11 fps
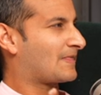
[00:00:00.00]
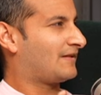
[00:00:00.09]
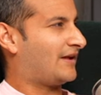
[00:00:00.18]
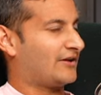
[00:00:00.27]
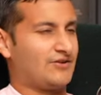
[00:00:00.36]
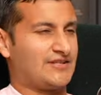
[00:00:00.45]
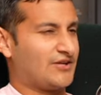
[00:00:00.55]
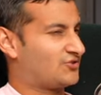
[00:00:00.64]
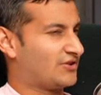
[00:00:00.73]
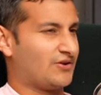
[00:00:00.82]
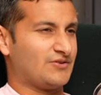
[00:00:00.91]
like your
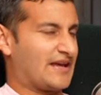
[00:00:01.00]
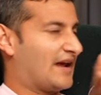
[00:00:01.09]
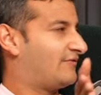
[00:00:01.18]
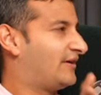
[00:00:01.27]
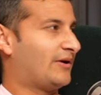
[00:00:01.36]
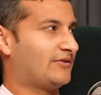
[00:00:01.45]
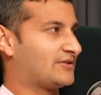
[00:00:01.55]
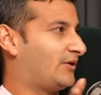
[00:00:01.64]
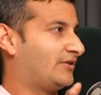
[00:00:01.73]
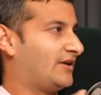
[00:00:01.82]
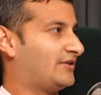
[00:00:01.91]
attention goes everywhere as
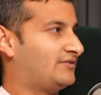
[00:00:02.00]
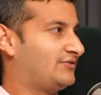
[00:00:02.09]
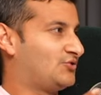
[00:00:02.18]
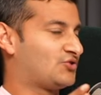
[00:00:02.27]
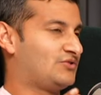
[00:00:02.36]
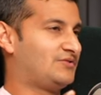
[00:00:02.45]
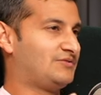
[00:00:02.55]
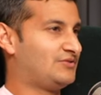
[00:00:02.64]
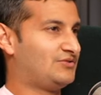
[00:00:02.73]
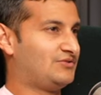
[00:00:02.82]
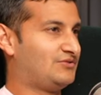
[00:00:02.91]
well. And you just
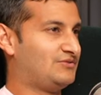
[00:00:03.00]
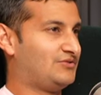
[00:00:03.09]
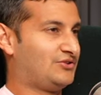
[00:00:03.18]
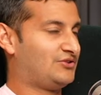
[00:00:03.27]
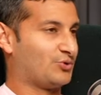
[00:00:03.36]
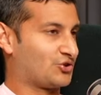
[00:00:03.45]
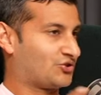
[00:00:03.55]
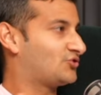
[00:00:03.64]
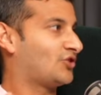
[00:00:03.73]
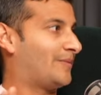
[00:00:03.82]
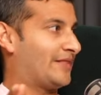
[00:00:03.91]
do a
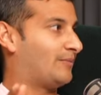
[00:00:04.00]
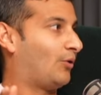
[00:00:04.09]
shit job at them